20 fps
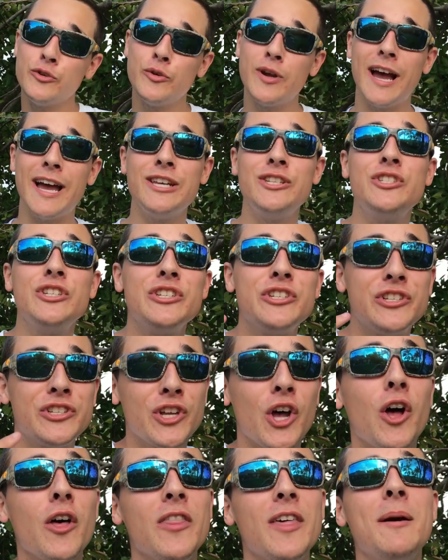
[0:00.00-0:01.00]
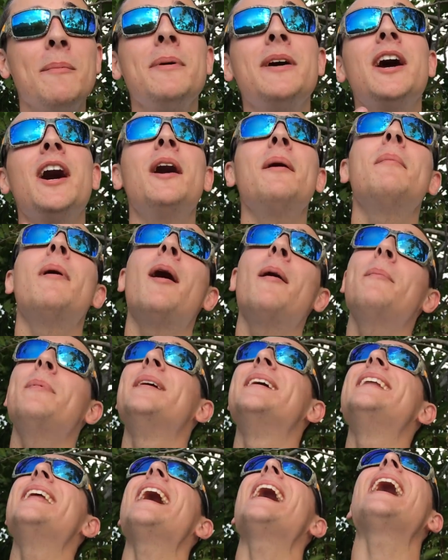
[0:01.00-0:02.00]
You guys just saw them come up
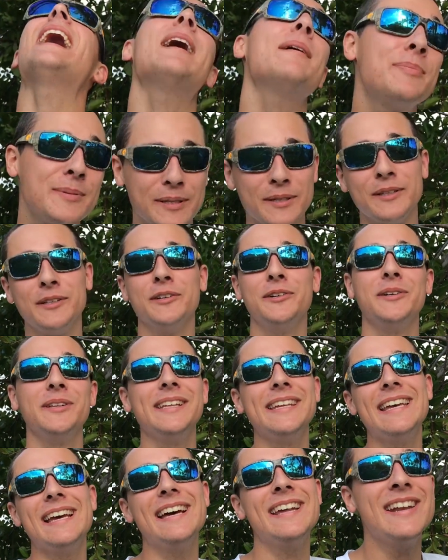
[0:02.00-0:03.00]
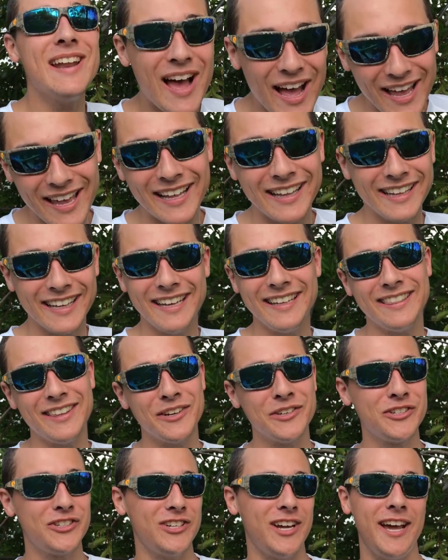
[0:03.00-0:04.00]
and absolutely annihilate
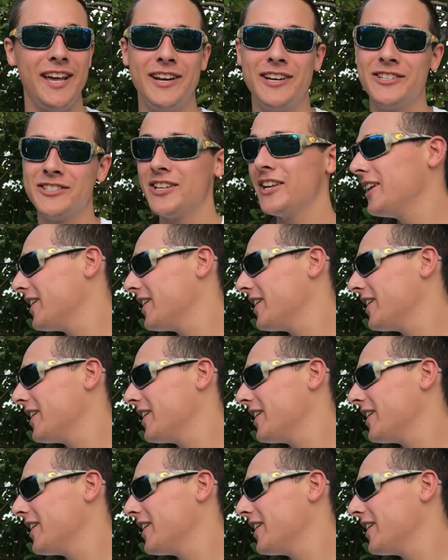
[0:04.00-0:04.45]
those shiners.